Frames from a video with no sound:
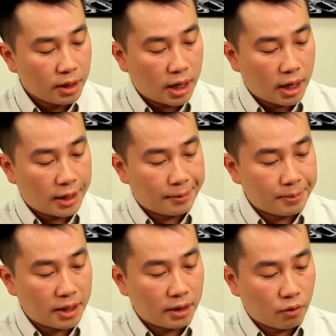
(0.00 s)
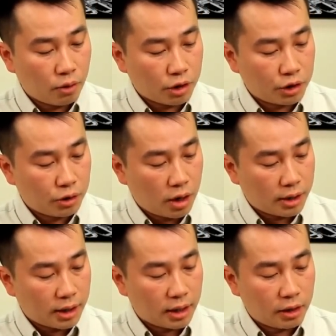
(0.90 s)
And then, of course, you
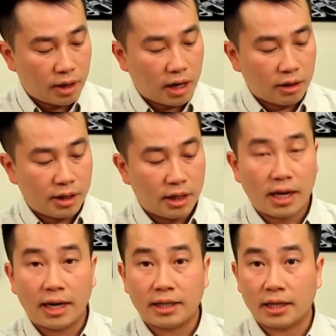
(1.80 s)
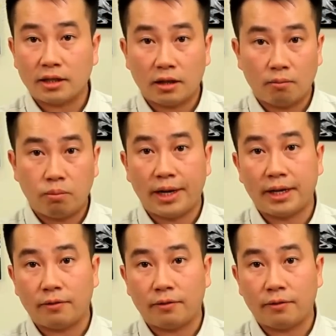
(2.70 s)
got a lower LED light that's going to blink,